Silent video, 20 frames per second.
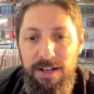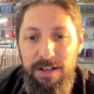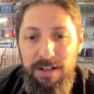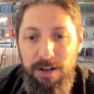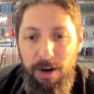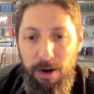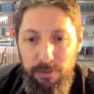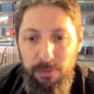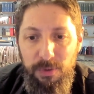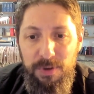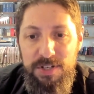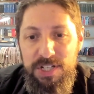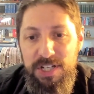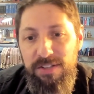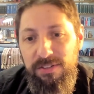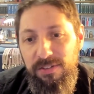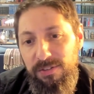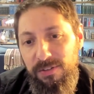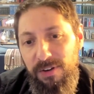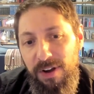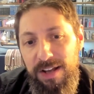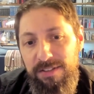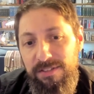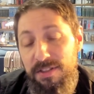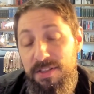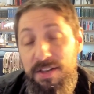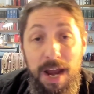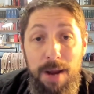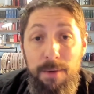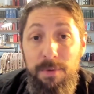Our Lord Jesus Christ,
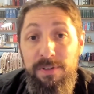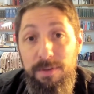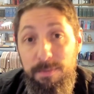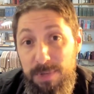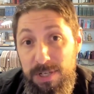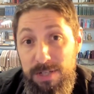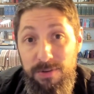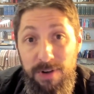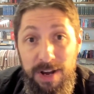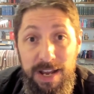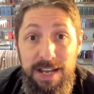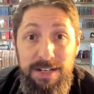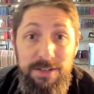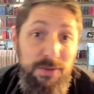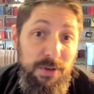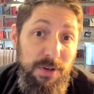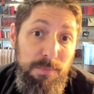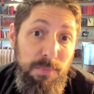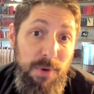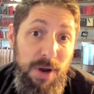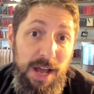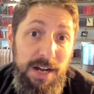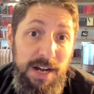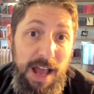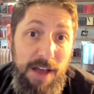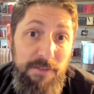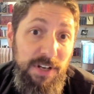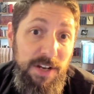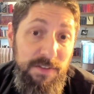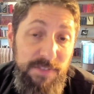in the night was he betrayed, took bread, and
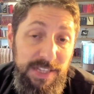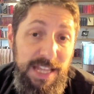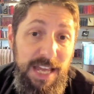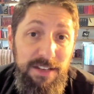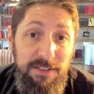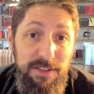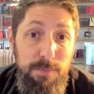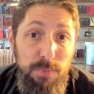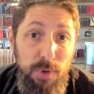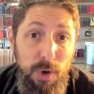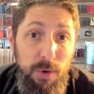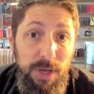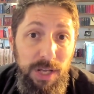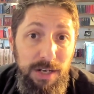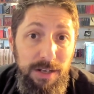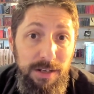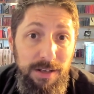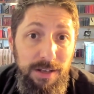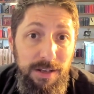after giving thanks, he broke it.